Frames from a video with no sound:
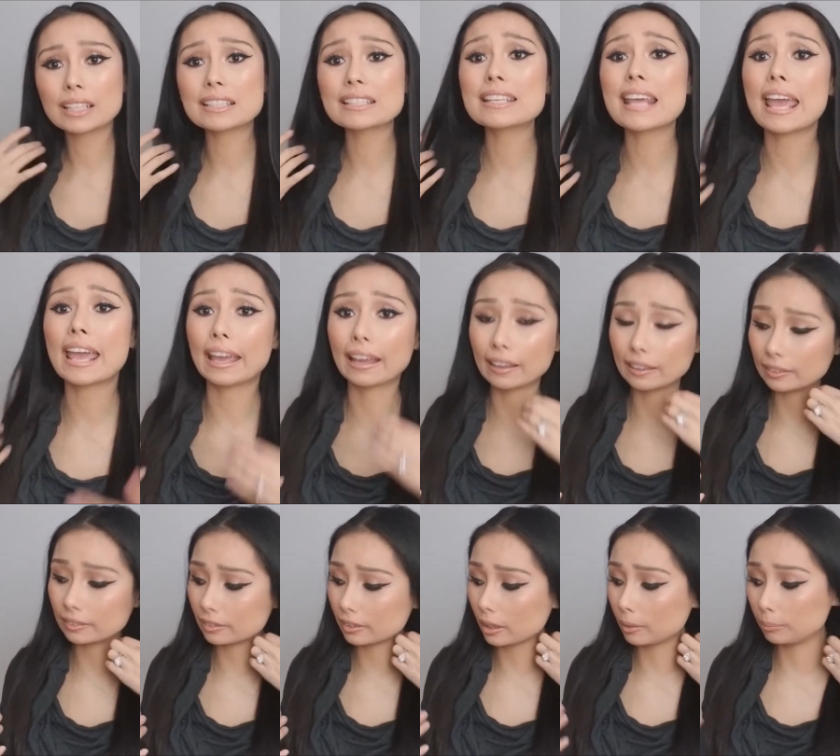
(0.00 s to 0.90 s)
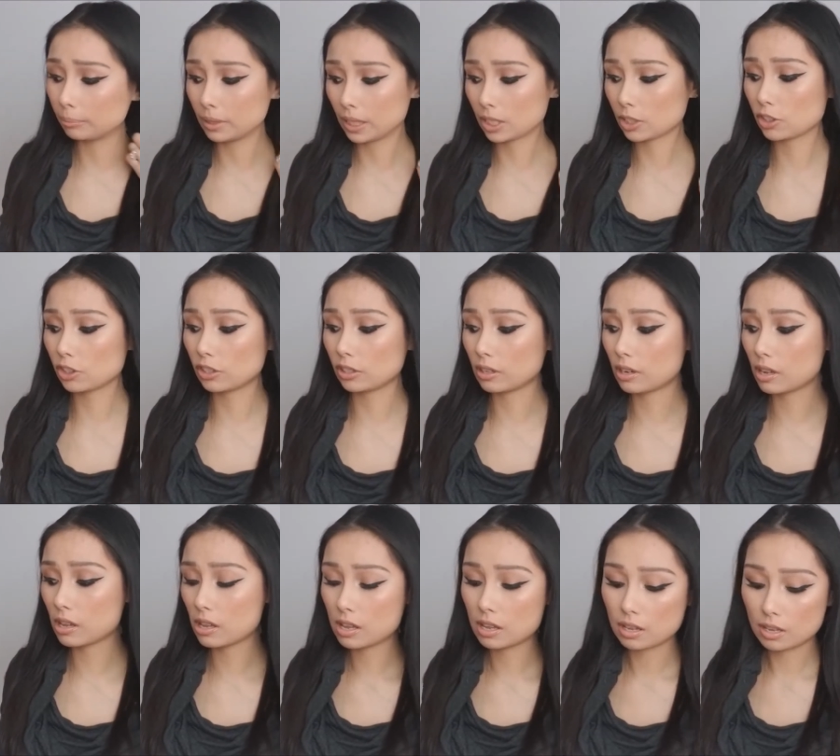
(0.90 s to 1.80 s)
tan
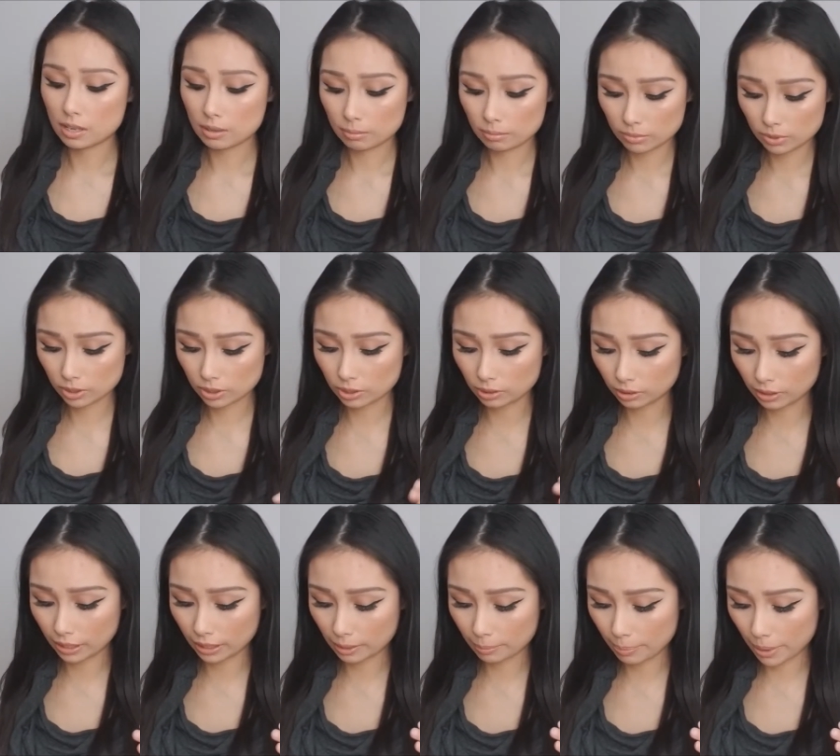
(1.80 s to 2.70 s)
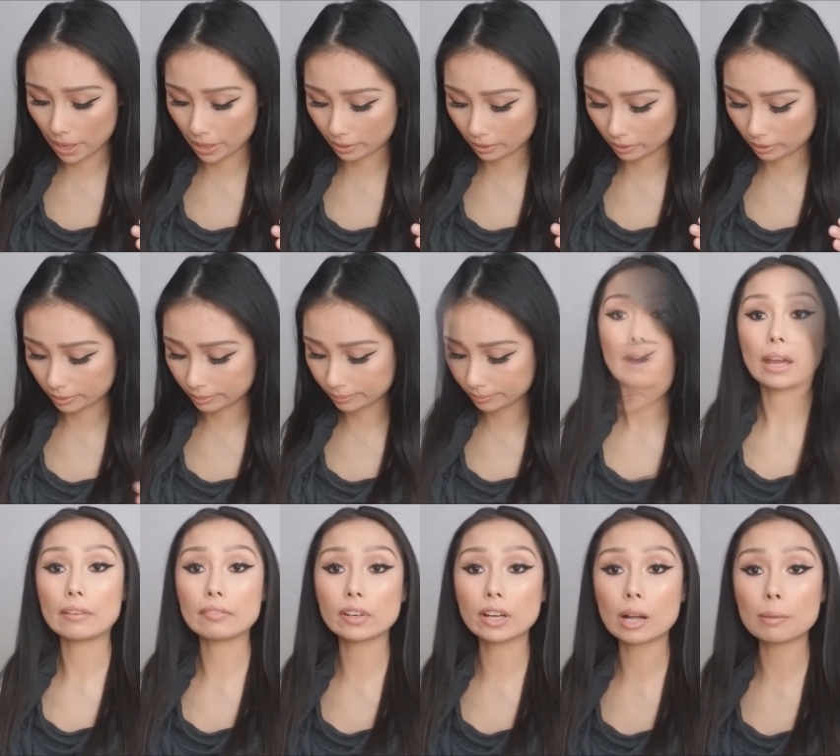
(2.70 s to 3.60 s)
complexion. Still kind of pale. I
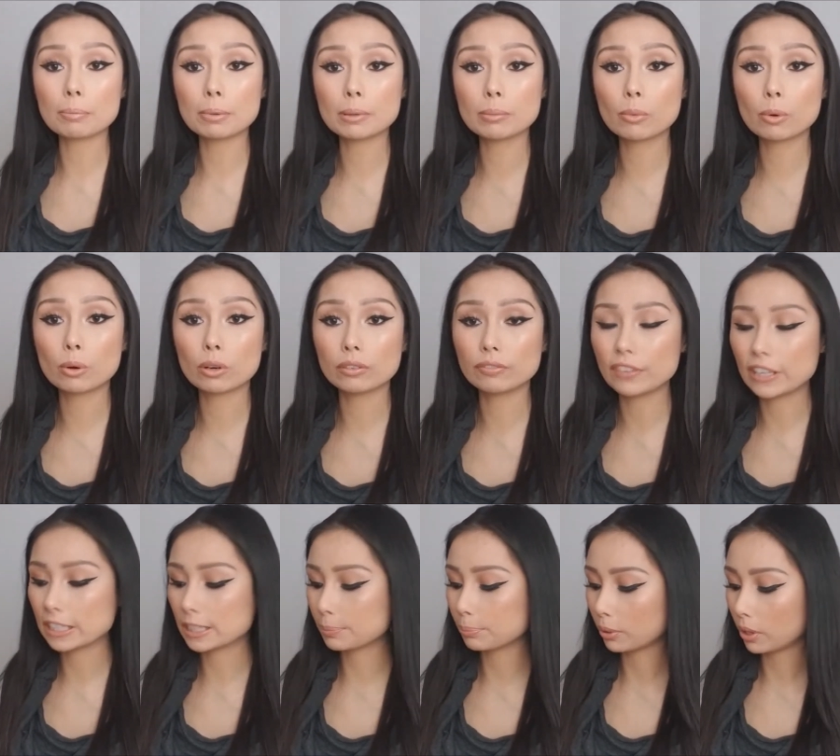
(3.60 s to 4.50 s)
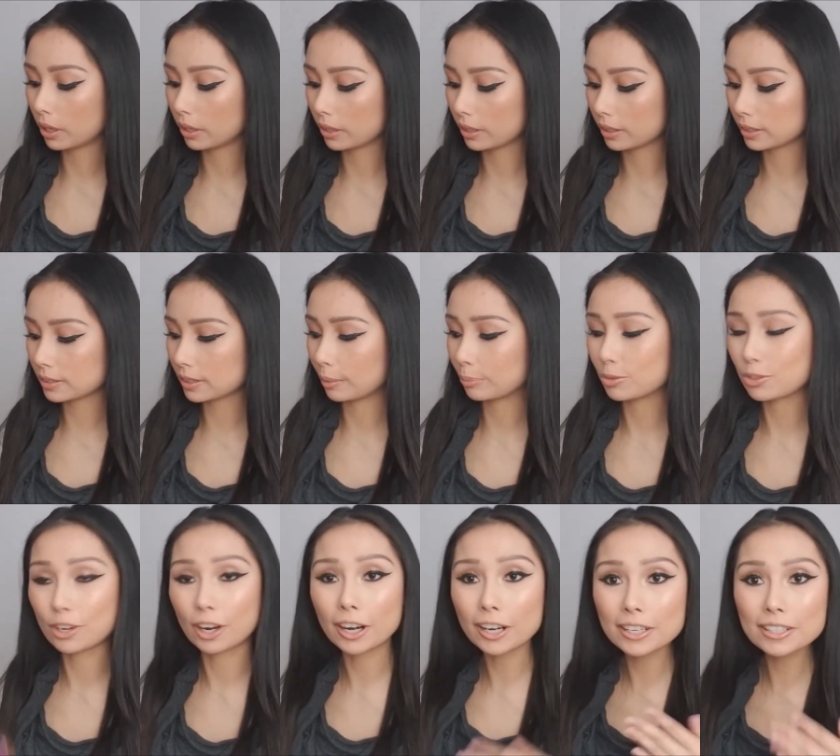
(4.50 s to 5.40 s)
have a couple more face products. I'm
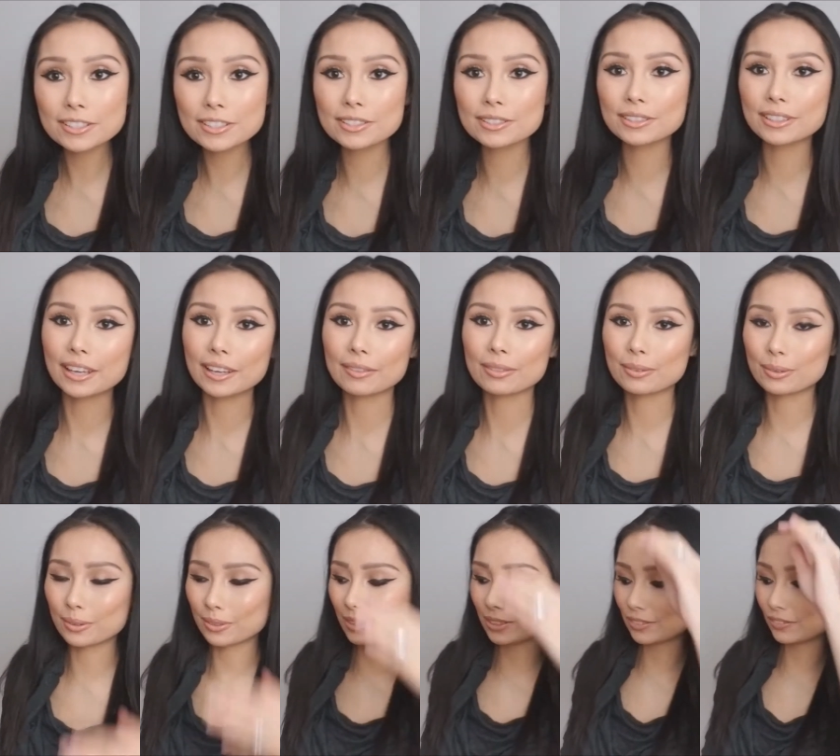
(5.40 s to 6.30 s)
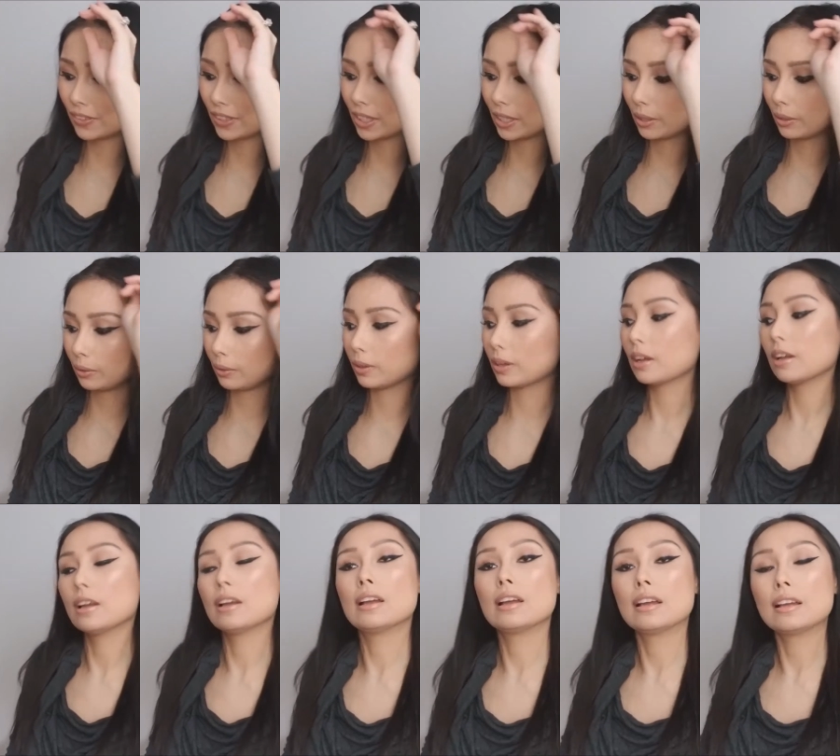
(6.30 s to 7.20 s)
trying to get through this video
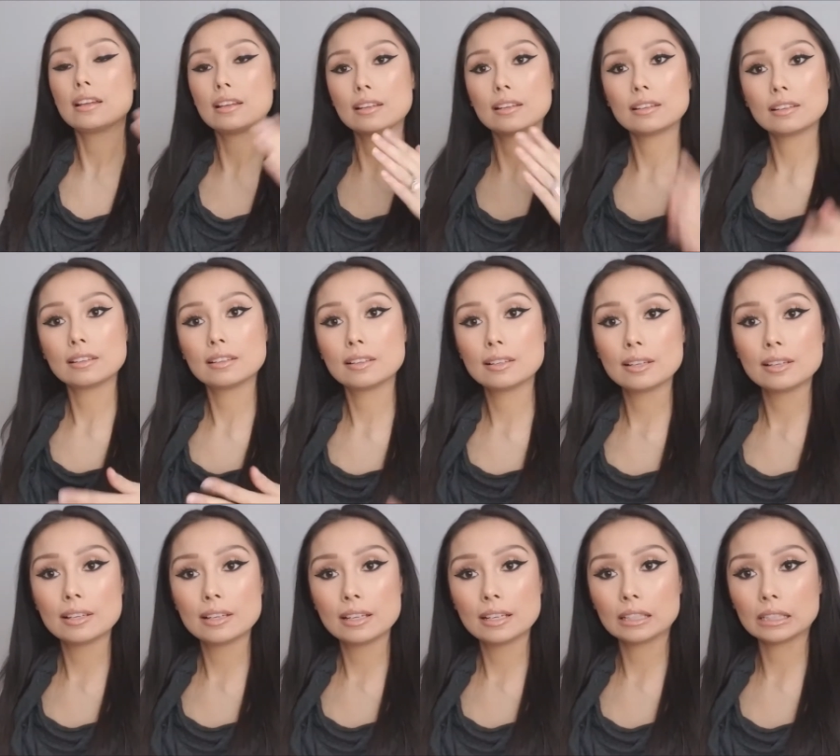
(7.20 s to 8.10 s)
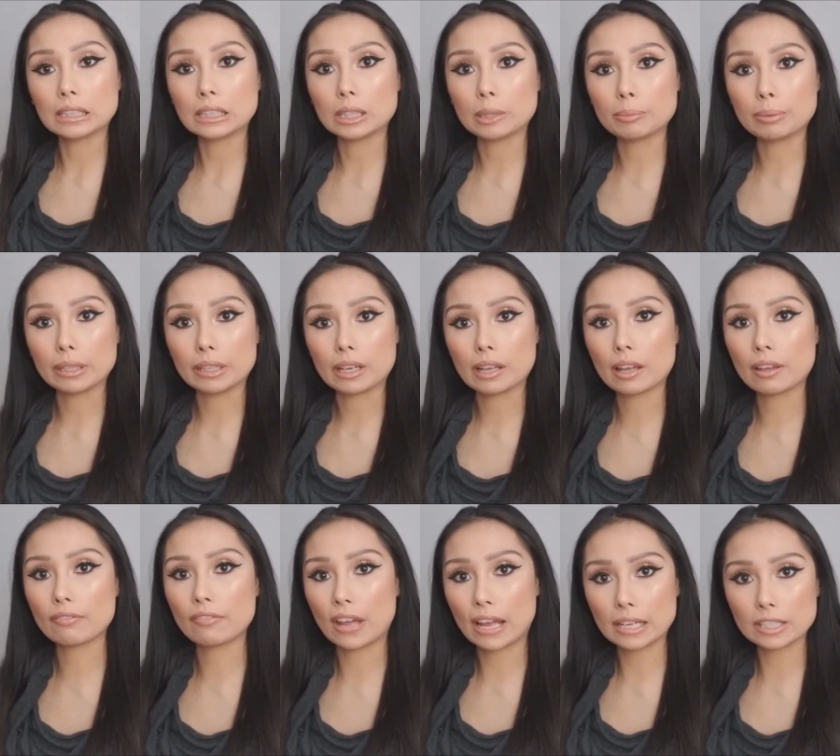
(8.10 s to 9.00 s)
a little bit
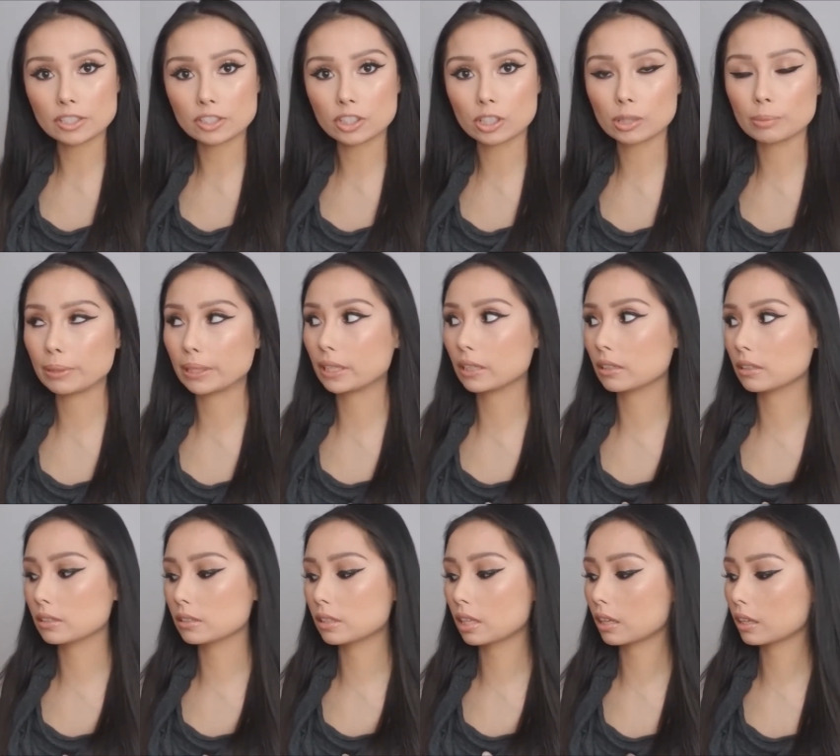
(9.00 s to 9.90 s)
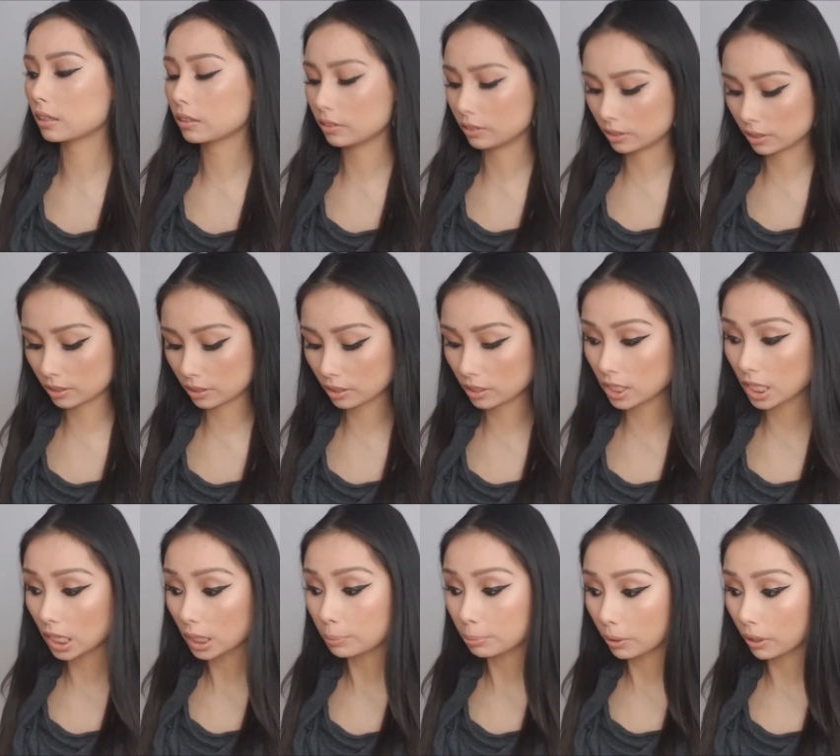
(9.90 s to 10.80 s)
faster because there's a
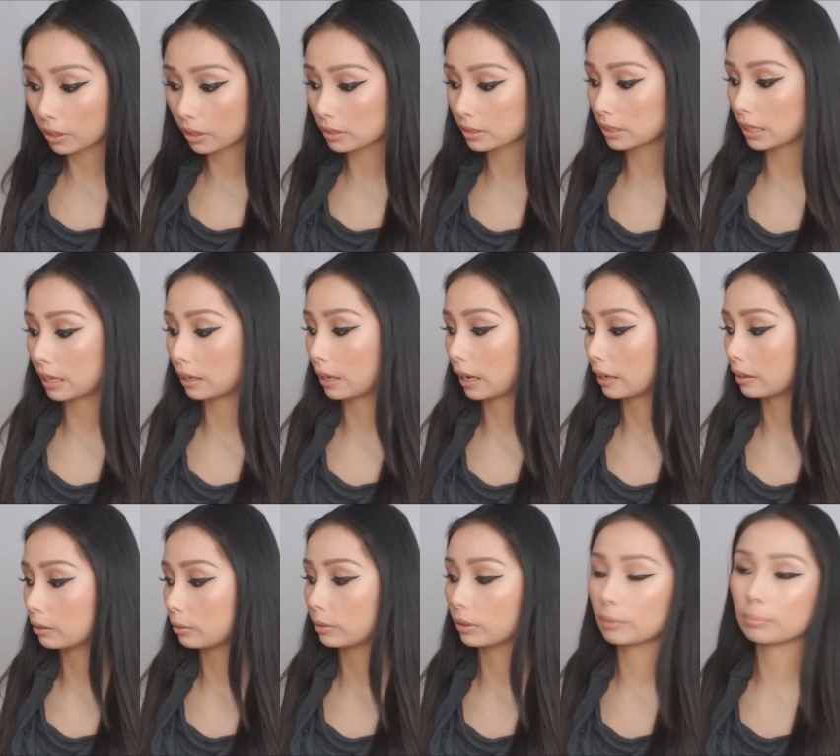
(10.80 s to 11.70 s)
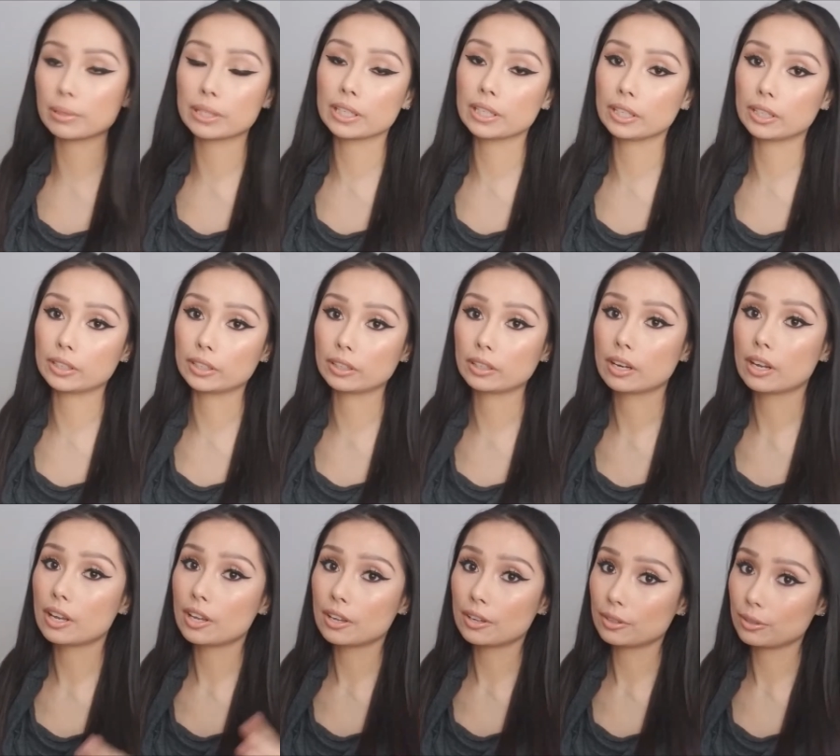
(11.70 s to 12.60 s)
ton of products and I don't want to be here.